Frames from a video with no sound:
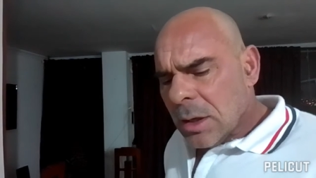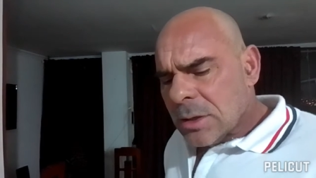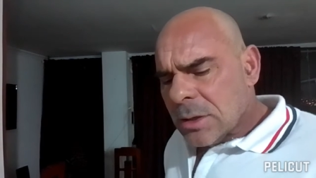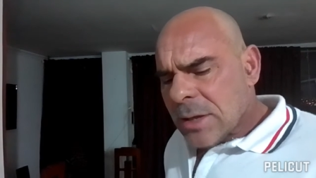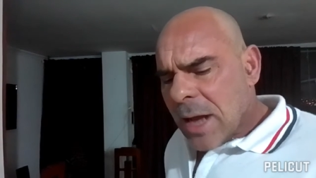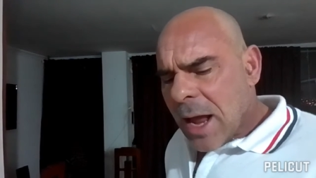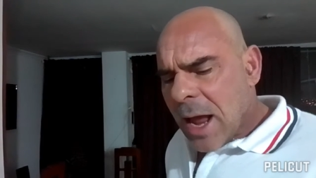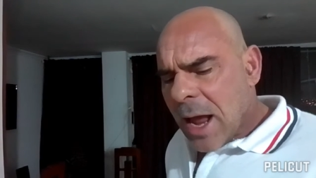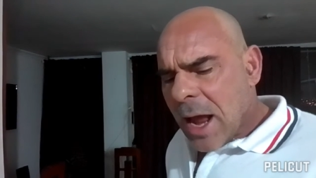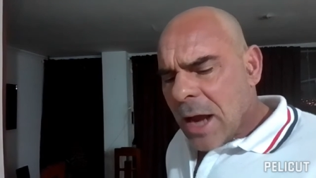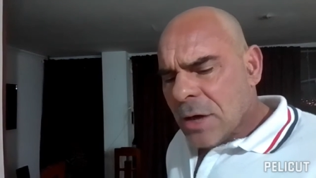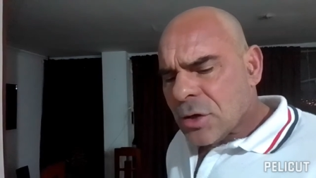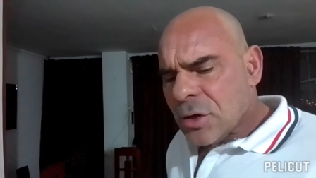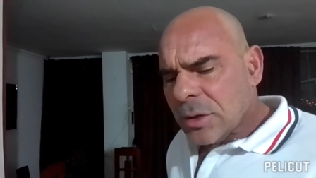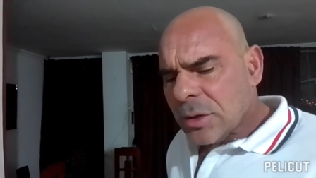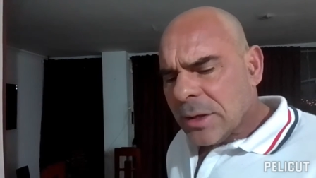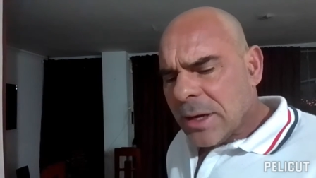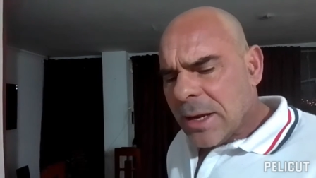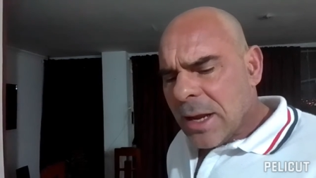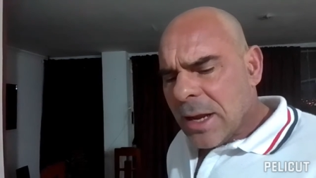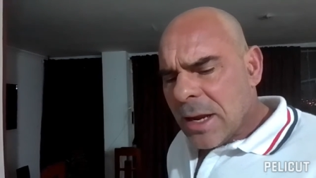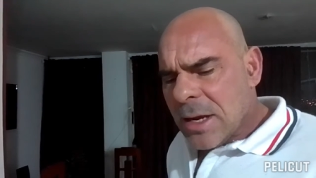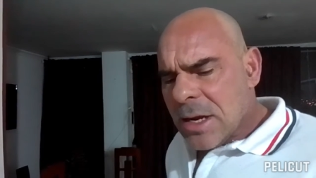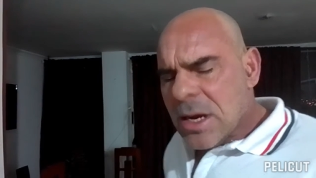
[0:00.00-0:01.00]
to actually
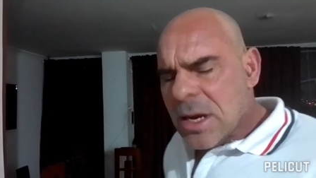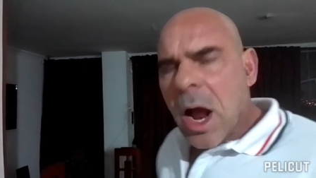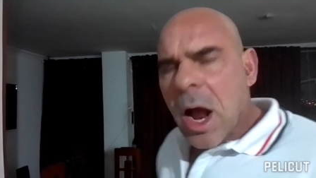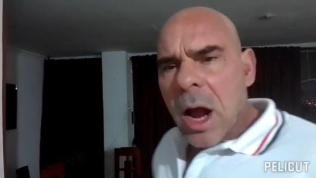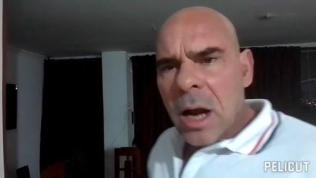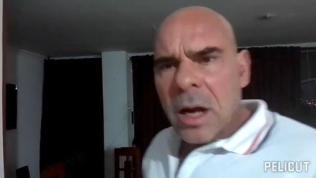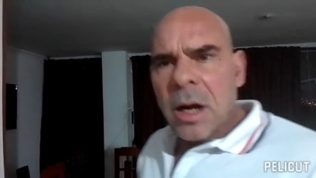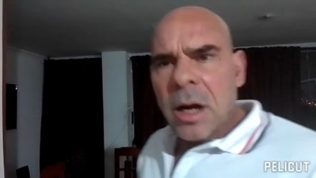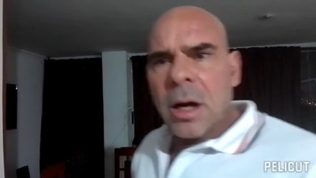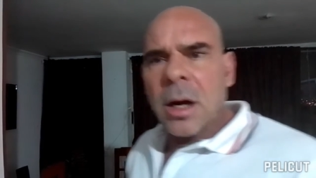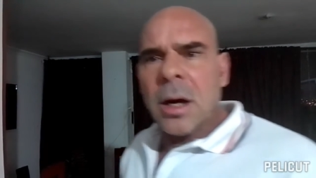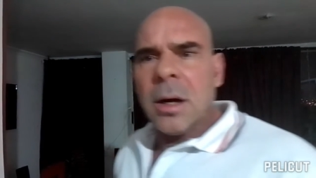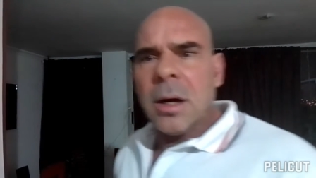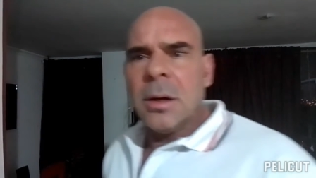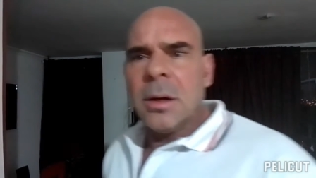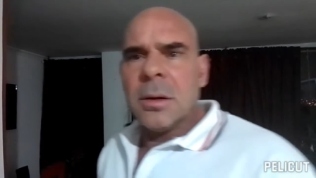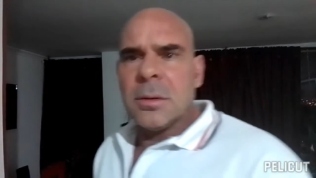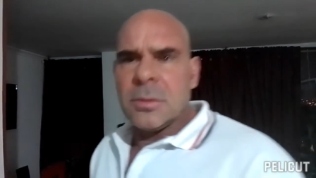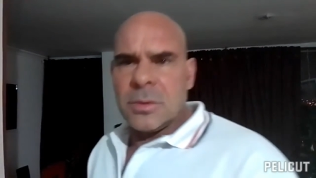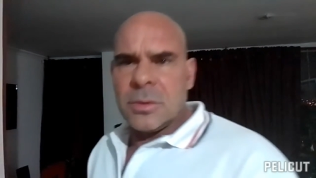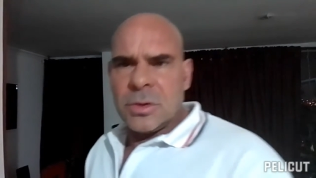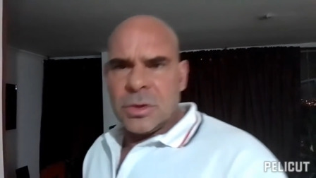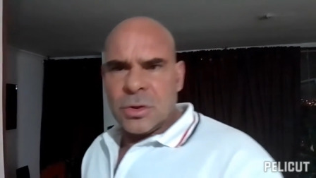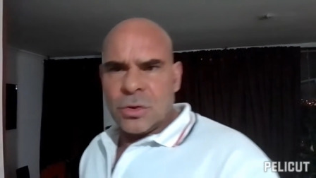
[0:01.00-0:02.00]
get younger,
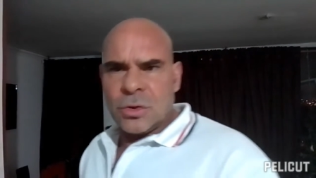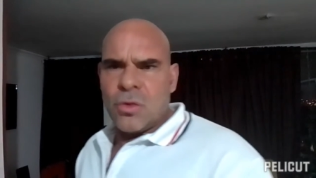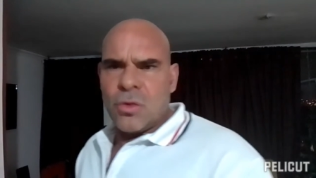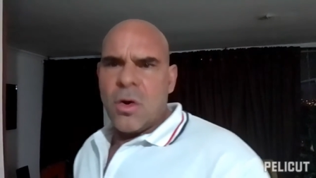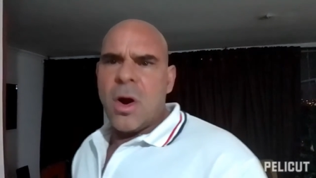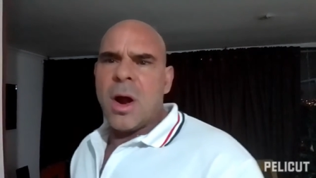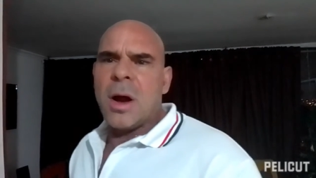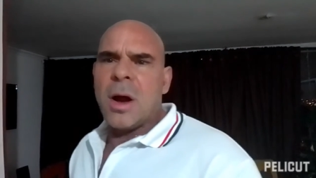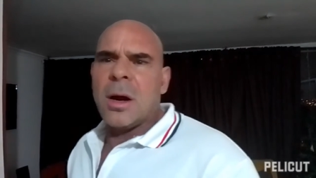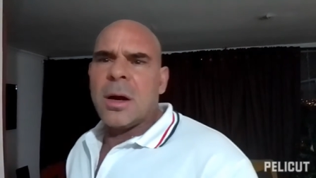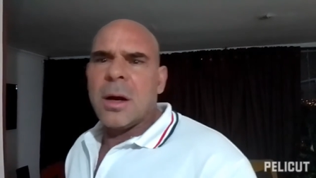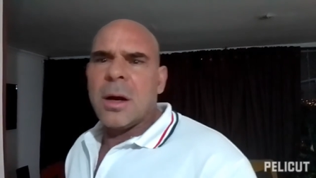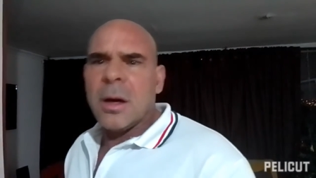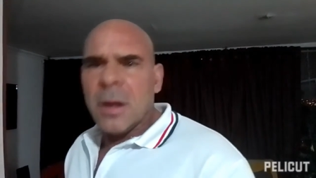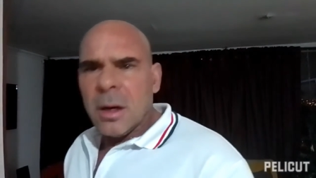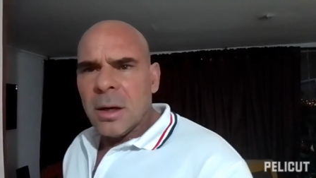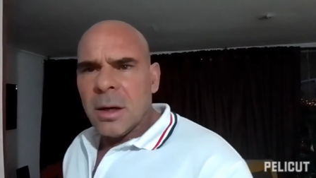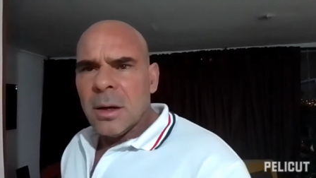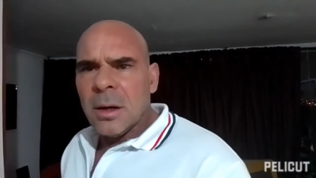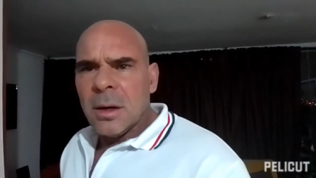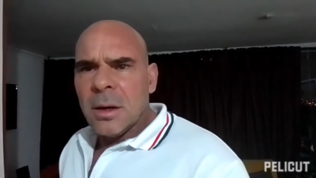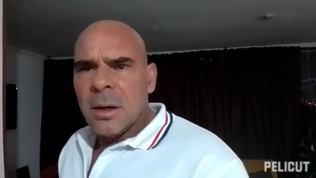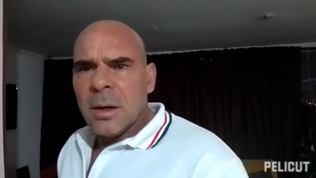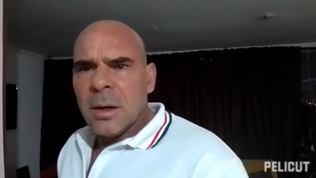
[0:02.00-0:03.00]
stronger,
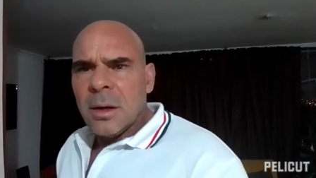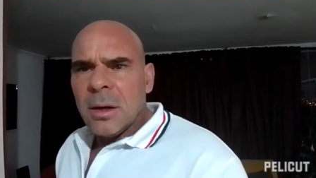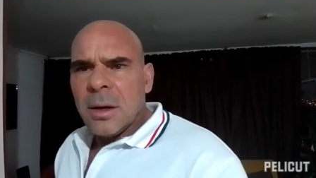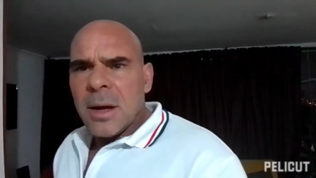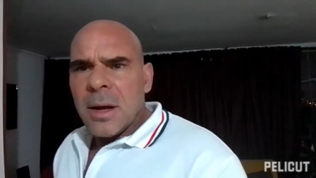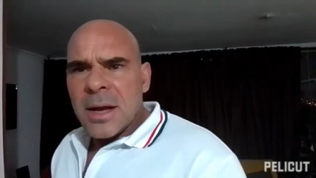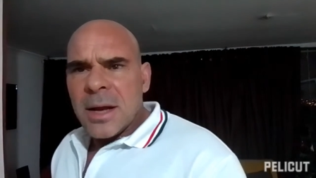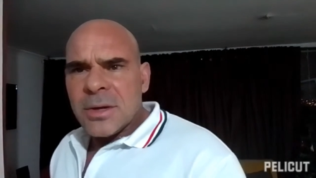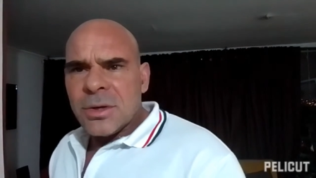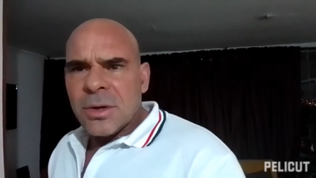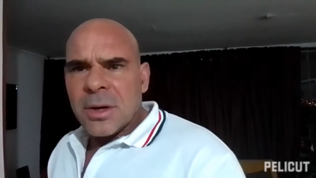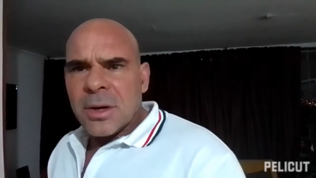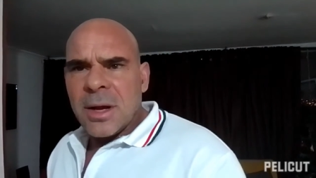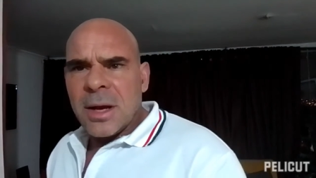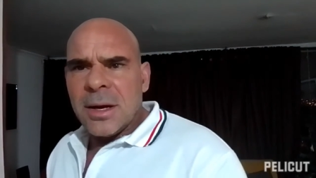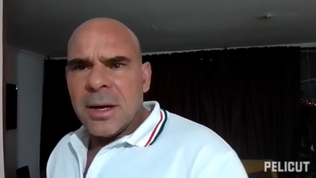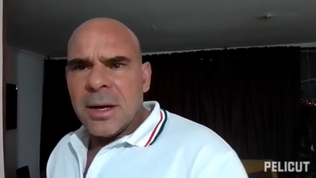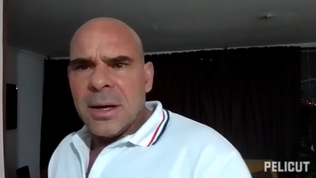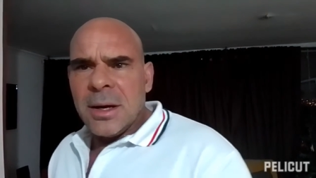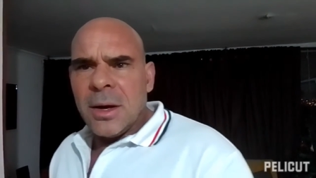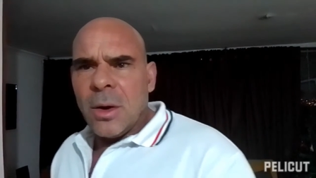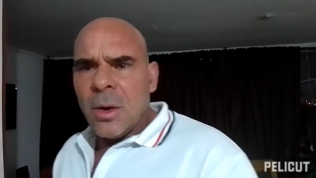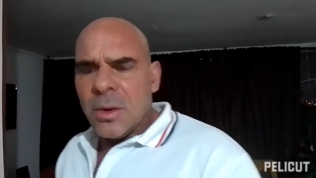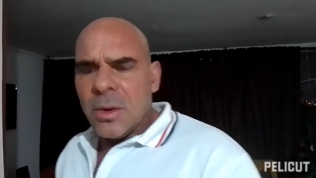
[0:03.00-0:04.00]
as you're
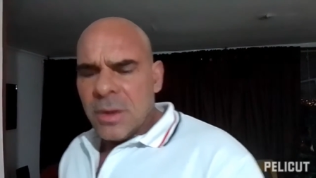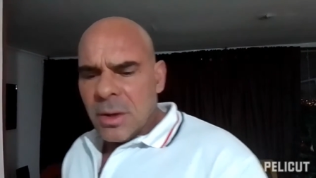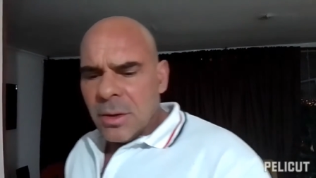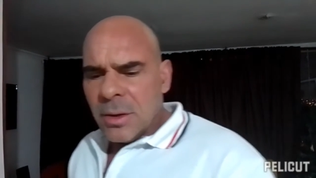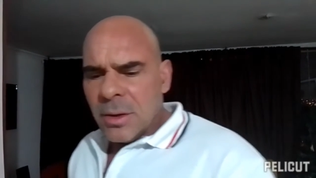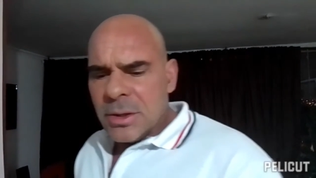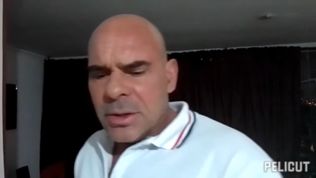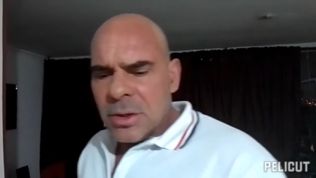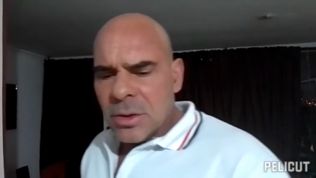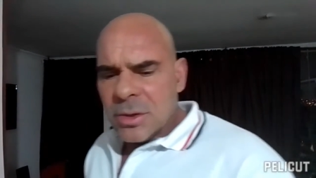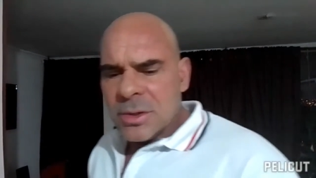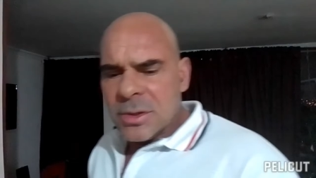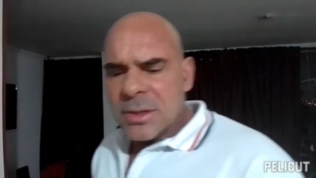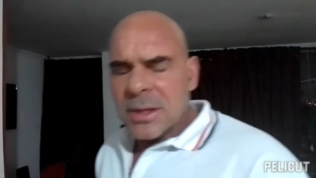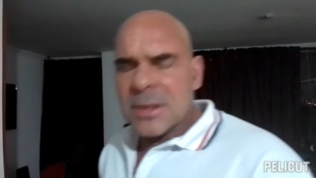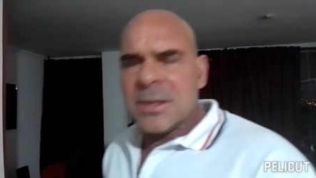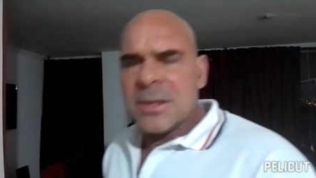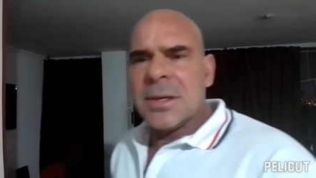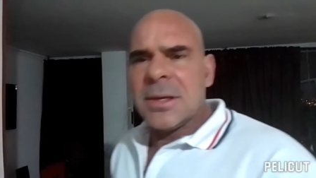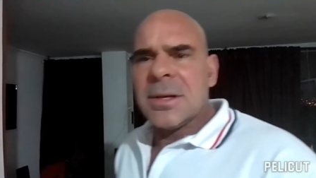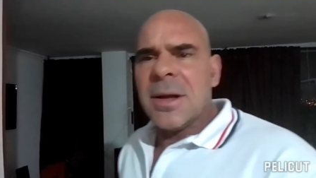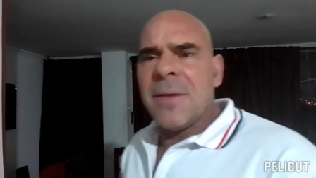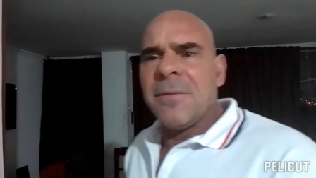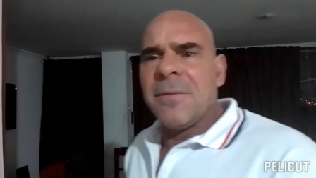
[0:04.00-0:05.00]
getting into your
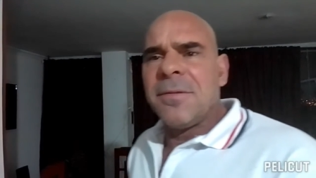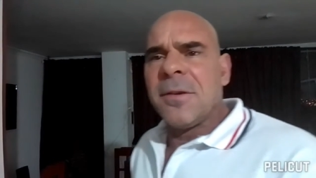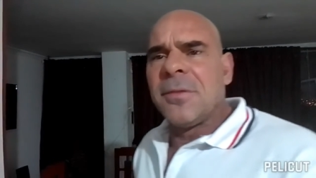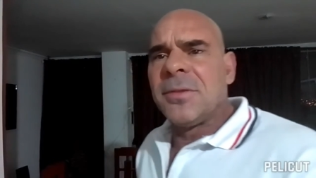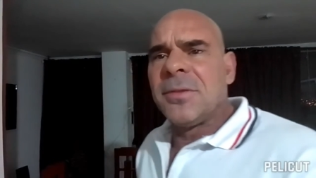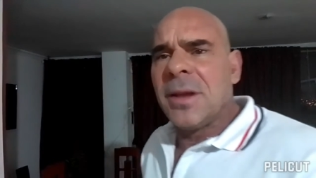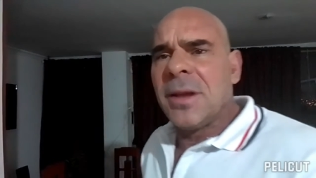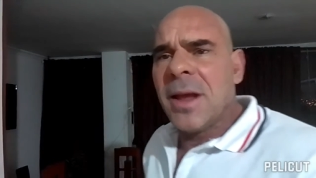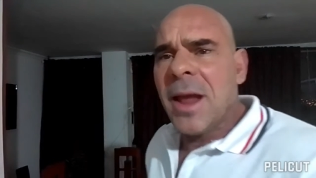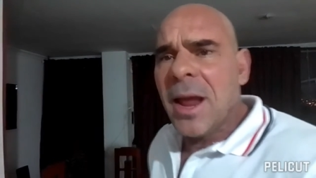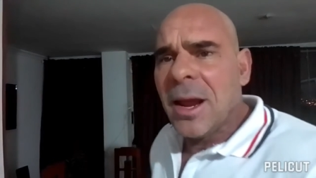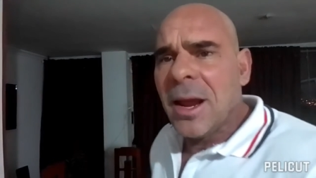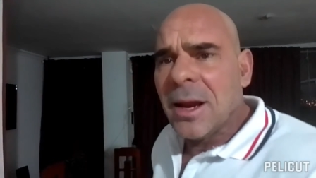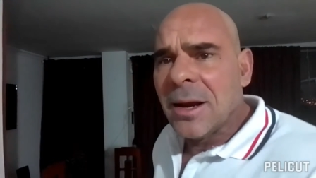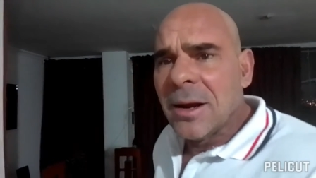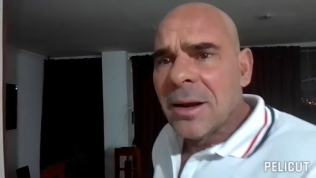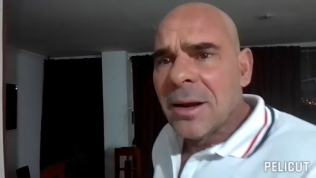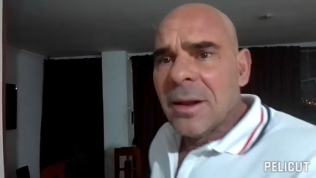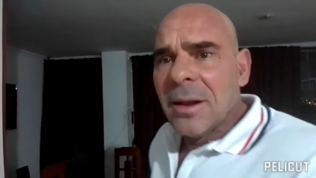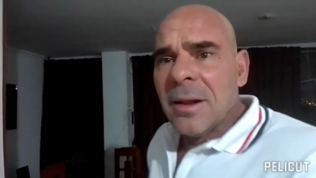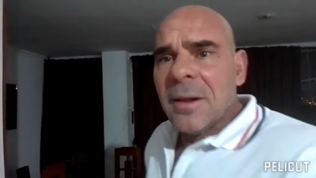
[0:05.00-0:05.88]
60s. I'm 58.